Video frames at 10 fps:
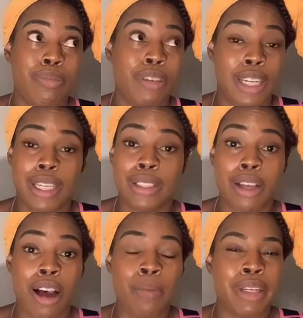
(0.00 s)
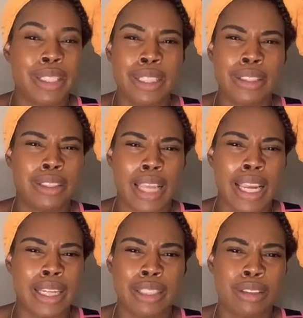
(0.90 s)
fucking thought. I mean, this
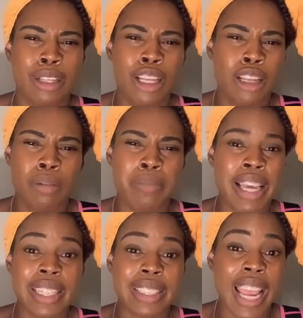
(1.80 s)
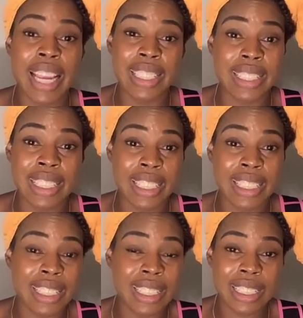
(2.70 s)
takes
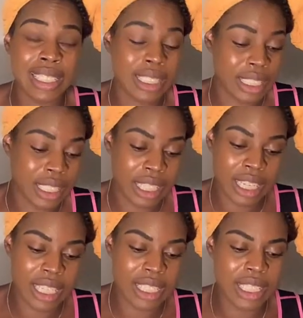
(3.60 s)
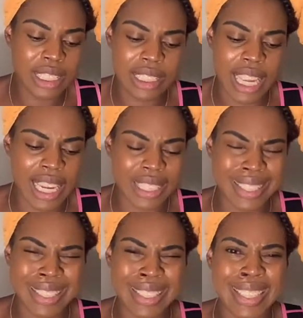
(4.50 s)
meditation. This takes
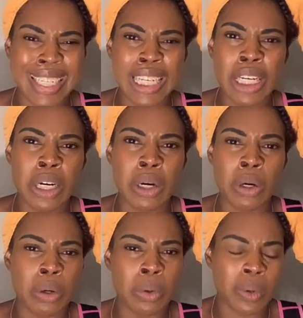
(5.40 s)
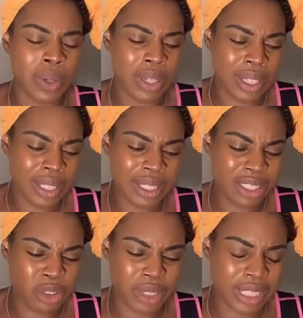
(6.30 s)
skill,
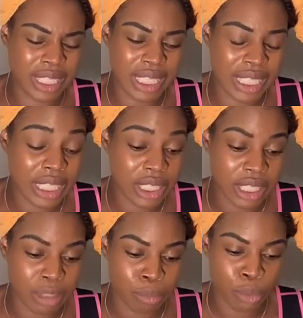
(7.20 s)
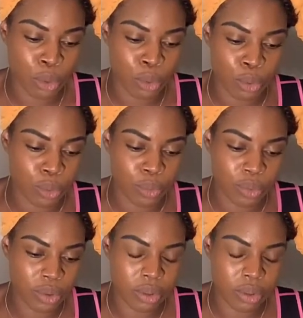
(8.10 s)
strategic moves.